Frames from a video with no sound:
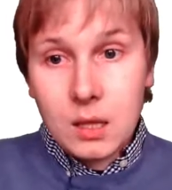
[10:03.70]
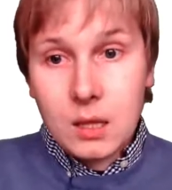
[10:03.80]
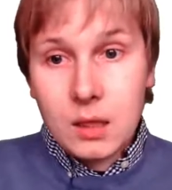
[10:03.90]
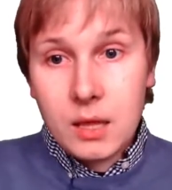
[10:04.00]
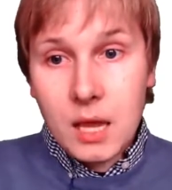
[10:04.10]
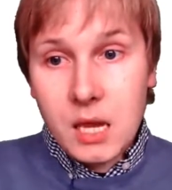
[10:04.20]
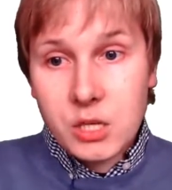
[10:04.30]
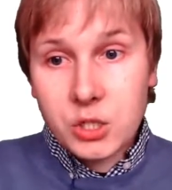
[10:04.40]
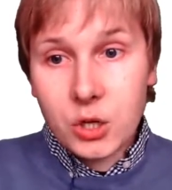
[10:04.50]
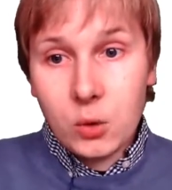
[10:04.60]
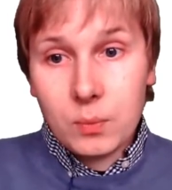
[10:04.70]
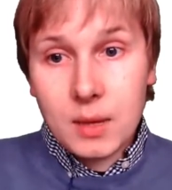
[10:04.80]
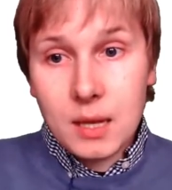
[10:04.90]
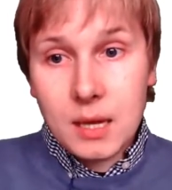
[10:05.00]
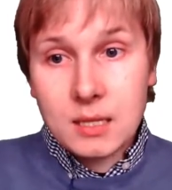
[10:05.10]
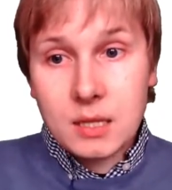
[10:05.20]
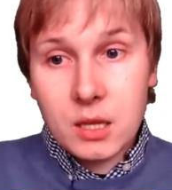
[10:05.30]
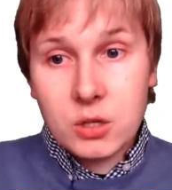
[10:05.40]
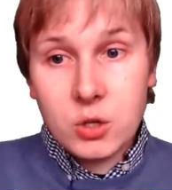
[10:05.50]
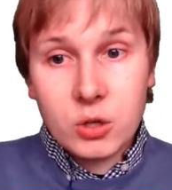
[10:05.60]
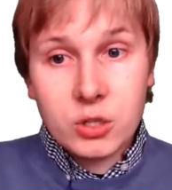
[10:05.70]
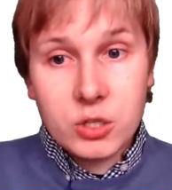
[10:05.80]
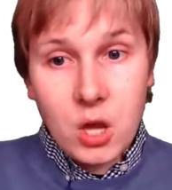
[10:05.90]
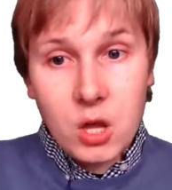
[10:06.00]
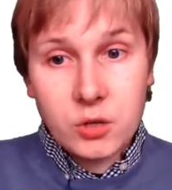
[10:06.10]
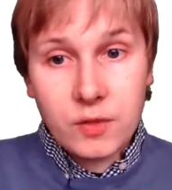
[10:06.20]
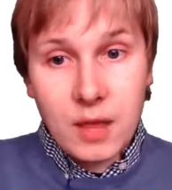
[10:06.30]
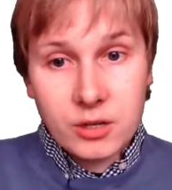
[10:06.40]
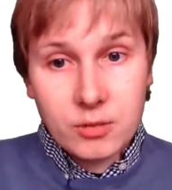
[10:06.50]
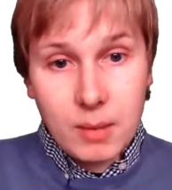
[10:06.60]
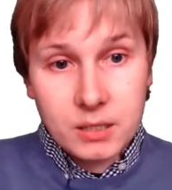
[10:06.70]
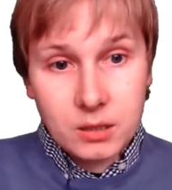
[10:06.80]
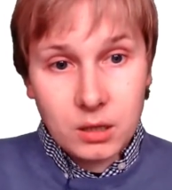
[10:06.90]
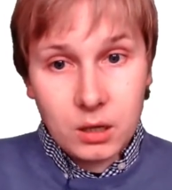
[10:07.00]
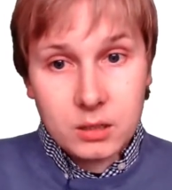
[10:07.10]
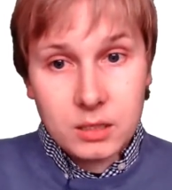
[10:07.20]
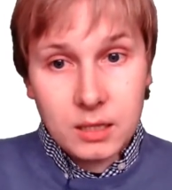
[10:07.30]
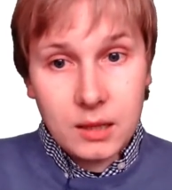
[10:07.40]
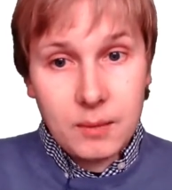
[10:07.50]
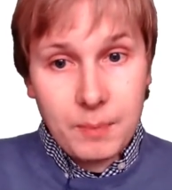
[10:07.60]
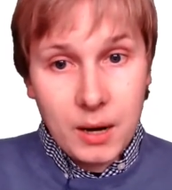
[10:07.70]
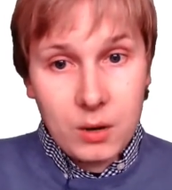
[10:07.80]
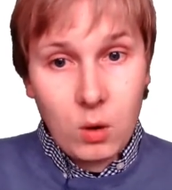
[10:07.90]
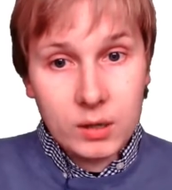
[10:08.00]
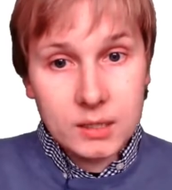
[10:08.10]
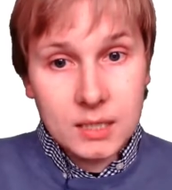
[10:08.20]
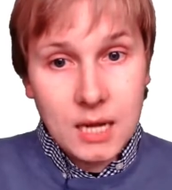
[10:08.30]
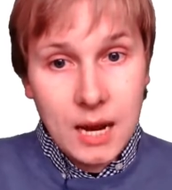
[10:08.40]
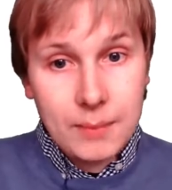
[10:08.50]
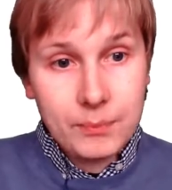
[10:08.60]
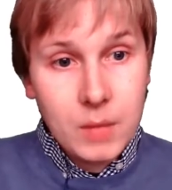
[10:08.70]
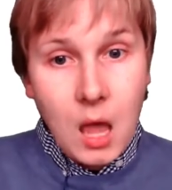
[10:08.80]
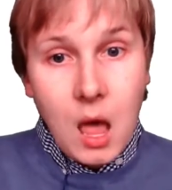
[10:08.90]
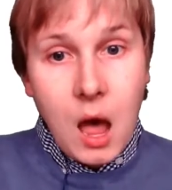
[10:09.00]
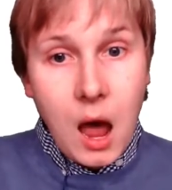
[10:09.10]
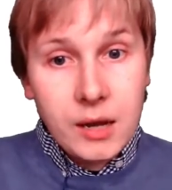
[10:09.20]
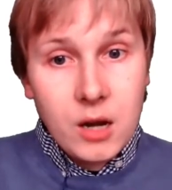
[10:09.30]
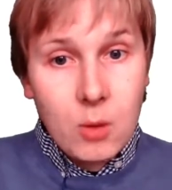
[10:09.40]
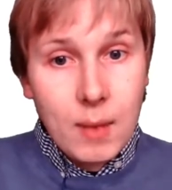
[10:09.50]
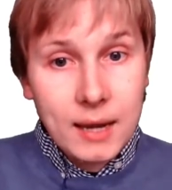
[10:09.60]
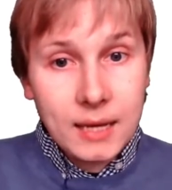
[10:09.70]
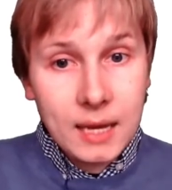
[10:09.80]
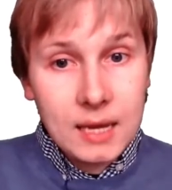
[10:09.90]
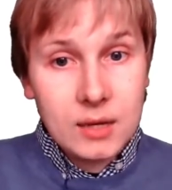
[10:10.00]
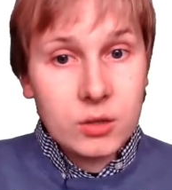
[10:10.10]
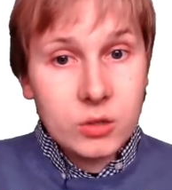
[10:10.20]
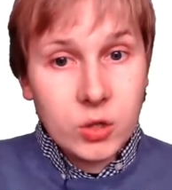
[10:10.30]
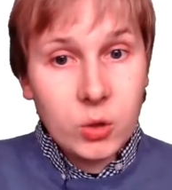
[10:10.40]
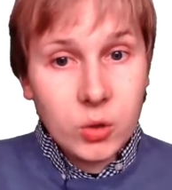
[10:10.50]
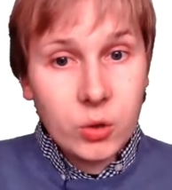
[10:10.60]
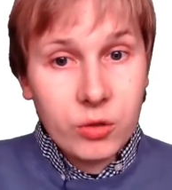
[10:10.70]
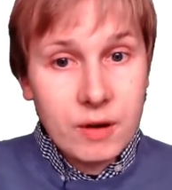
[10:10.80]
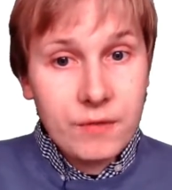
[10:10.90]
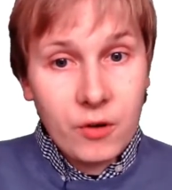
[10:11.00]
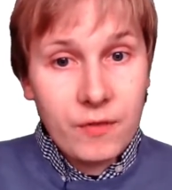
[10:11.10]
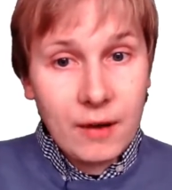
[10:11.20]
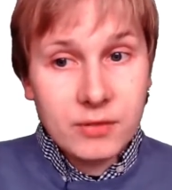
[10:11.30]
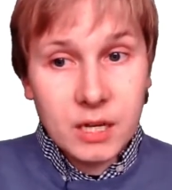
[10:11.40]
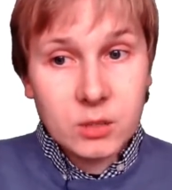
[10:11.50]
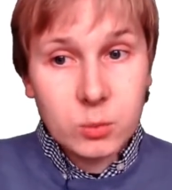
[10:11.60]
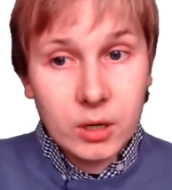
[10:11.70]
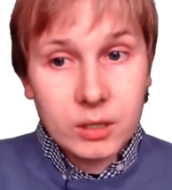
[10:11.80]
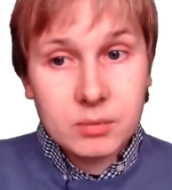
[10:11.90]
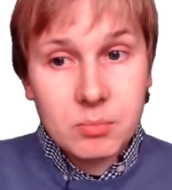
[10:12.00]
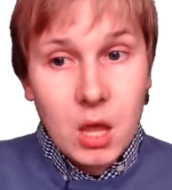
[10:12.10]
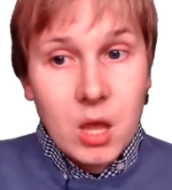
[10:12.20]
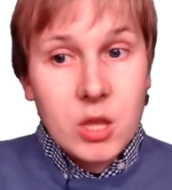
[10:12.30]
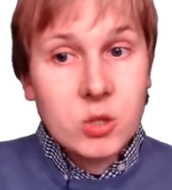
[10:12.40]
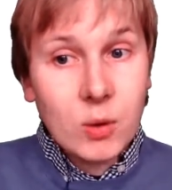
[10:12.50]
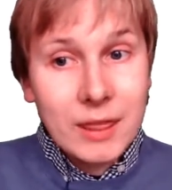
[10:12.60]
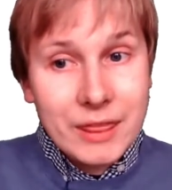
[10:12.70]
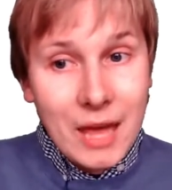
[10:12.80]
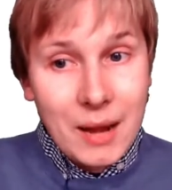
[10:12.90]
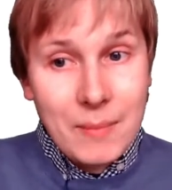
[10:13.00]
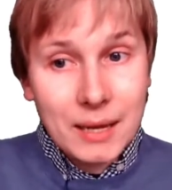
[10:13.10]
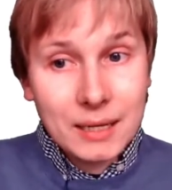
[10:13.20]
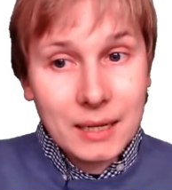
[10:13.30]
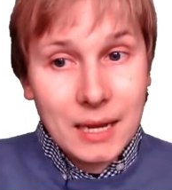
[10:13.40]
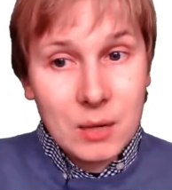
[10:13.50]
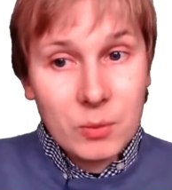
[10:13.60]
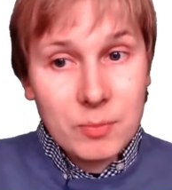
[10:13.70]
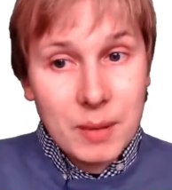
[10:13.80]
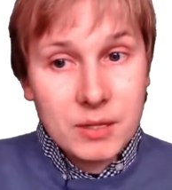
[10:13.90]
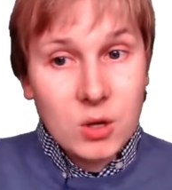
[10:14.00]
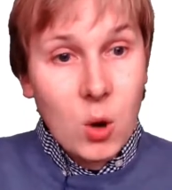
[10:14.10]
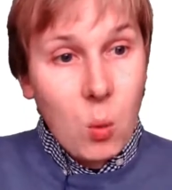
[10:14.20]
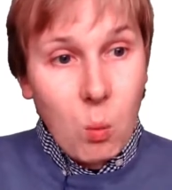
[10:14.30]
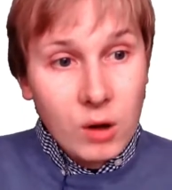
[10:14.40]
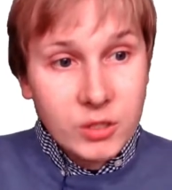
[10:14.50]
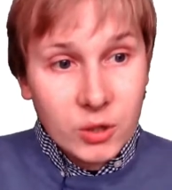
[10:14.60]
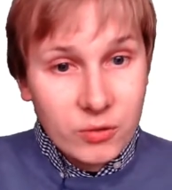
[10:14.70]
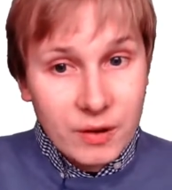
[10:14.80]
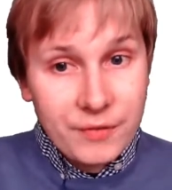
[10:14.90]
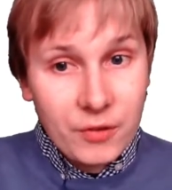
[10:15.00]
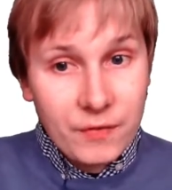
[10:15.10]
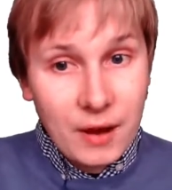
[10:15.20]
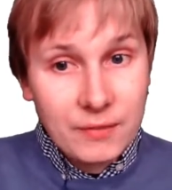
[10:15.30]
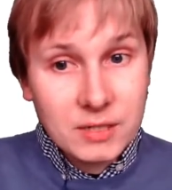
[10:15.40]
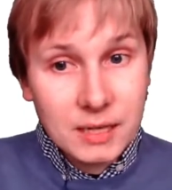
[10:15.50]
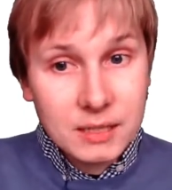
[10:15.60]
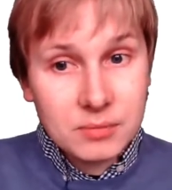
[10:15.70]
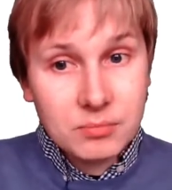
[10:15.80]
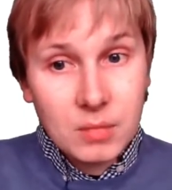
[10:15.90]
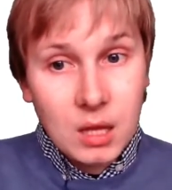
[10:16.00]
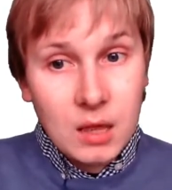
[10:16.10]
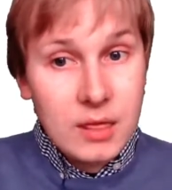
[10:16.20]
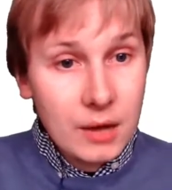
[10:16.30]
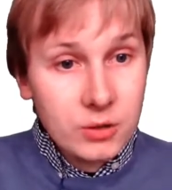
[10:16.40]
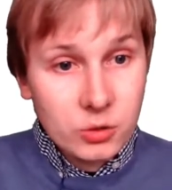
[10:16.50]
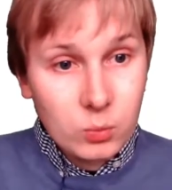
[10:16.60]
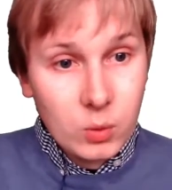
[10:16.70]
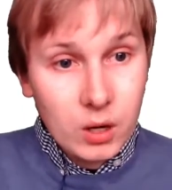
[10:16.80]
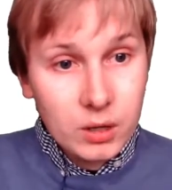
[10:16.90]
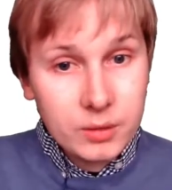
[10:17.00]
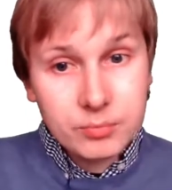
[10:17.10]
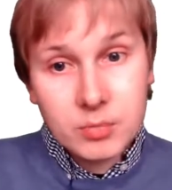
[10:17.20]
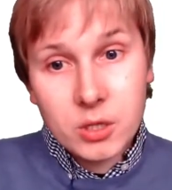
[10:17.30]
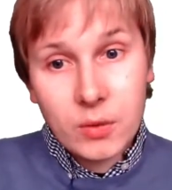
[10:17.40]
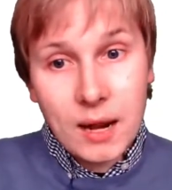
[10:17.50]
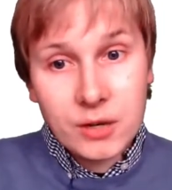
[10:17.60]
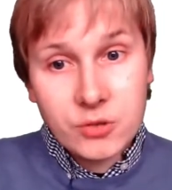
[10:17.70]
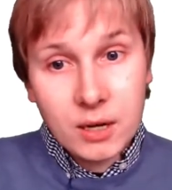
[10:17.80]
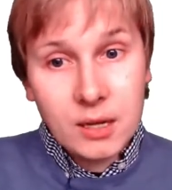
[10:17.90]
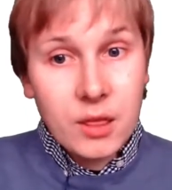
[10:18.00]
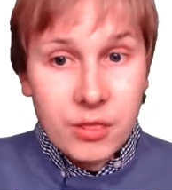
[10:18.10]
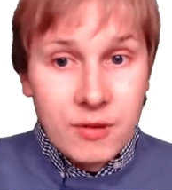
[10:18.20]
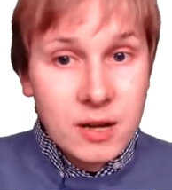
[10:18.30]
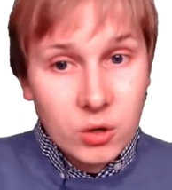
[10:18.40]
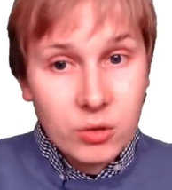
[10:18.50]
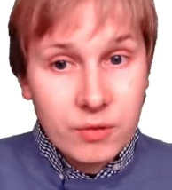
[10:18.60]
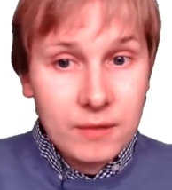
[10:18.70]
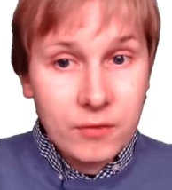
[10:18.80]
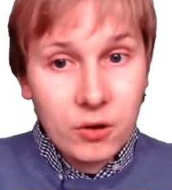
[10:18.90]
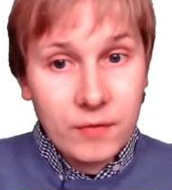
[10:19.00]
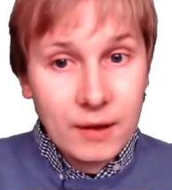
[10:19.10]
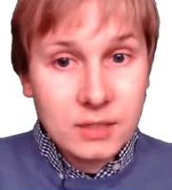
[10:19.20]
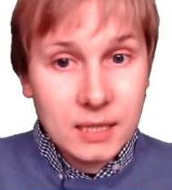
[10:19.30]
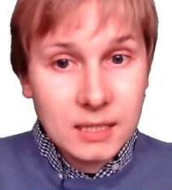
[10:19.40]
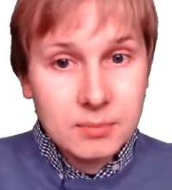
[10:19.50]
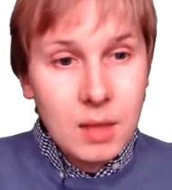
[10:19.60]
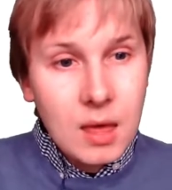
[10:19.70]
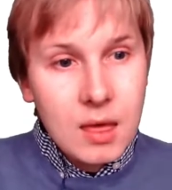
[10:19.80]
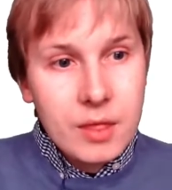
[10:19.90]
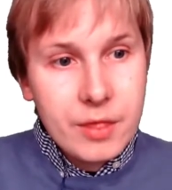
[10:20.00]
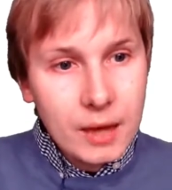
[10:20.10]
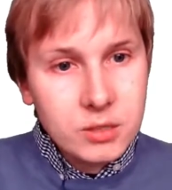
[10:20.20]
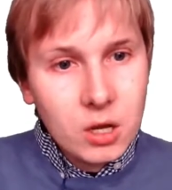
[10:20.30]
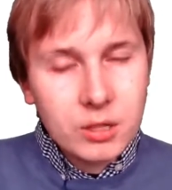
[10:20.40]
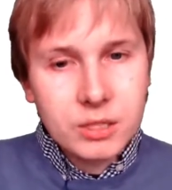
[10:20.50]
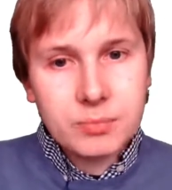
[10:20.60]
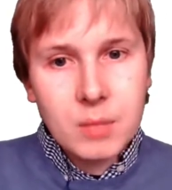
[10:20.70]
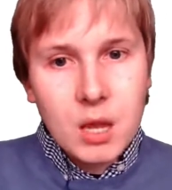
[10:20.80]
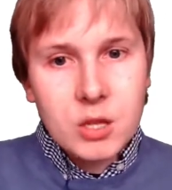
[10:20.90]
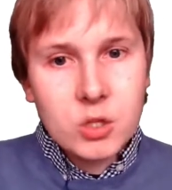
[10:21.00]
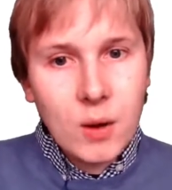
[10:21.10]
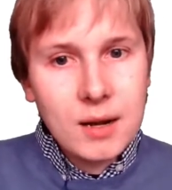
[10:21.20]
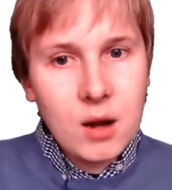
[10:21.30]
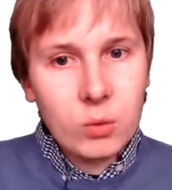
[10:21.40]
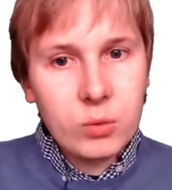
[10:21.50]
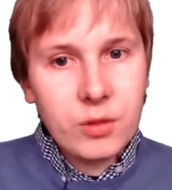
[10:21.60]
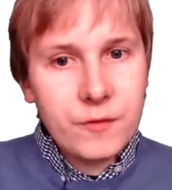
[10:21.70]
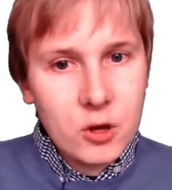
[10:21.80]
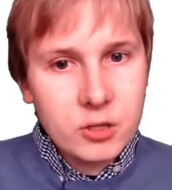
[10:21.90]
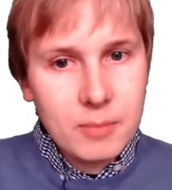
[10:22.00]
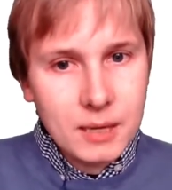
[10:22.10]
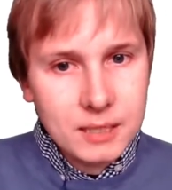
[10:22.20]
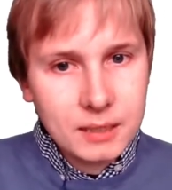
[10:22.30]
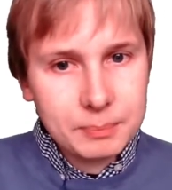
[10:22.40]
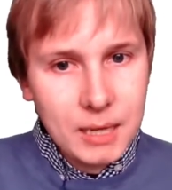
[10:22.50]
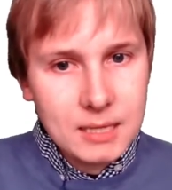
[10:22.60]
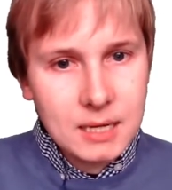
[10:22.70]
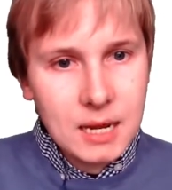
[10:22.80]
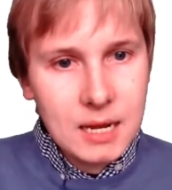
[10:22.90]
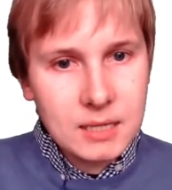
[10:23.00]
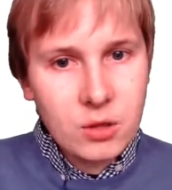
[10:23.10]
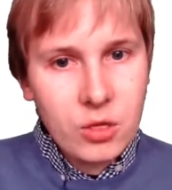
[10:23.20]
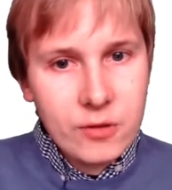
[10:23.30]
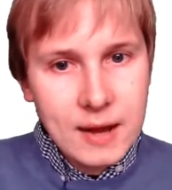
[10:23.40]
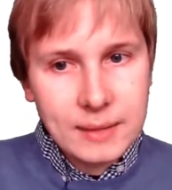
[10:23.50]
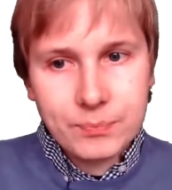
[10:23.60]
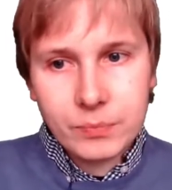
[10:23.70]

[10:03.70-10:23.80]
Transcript: The issue is that you can search for the extra master cuts in the pin one at a time. I know my key 2, 2, 3, 4, 5, 6 works, so I then make a key with bits 1, 2, 3, 4, 5, 6. That doesn't work, so then I try 3, 2, 3, 4, 5, 6. That does, so I know the first master bit is 3.